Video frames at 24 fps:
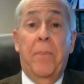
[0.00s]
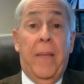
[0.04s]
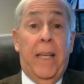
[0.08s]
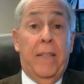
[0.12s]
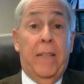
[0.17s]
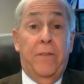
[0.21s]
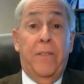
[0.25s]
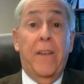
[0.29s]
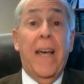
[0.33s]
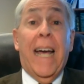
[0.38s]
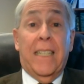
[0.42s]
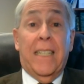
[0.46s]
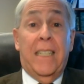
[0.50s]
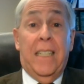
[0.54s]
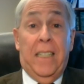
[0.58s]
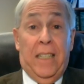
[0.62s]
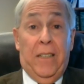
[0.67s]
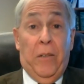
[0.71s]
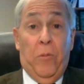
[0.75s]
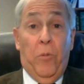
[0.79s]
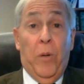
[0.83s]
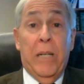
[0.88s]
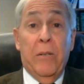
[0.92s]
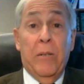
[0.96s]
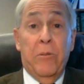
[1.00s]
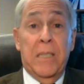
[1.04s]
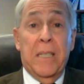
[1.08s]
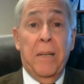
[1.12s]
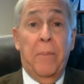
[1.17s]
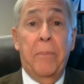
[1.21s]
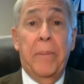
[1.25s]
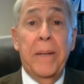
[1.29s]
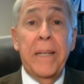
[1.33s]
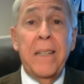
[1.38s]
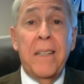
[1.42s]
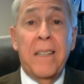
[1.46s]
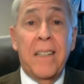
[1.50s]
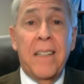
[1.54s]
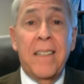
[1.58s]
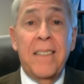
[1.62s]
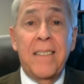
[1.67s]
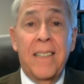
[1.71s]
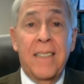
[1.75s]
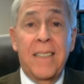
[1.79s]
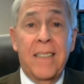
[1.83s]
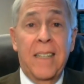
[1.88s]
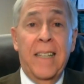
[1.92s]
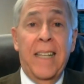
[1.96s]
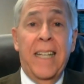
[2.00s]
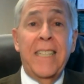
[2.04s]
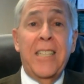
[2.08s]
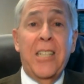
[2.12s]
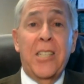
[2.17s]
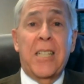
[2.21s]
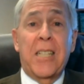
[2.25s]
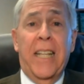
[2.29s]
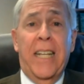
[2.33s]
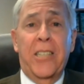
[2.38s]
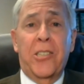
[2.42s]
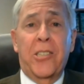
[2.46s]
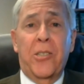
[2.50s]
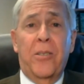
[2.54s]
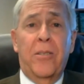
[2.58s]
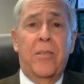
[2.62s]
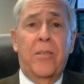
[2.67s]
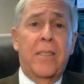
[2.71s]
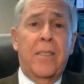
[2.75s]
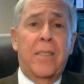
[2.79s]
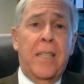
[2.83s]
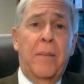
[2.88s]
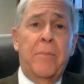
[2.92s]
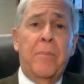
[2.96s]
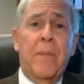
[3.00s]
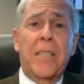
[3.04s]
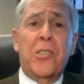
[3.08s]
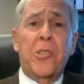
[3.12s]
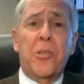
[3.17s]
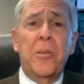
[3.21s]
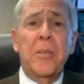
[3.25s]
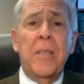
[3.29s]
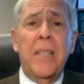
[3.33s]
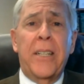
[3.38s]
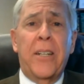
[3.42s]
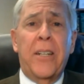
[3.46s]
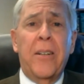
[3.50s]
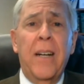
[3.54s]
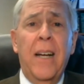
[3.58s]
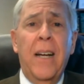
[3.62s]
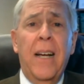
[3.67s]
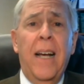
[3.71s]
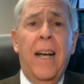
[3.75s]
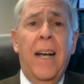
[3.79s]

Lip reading: in fact, when it was a bill in the legislature some months earlier,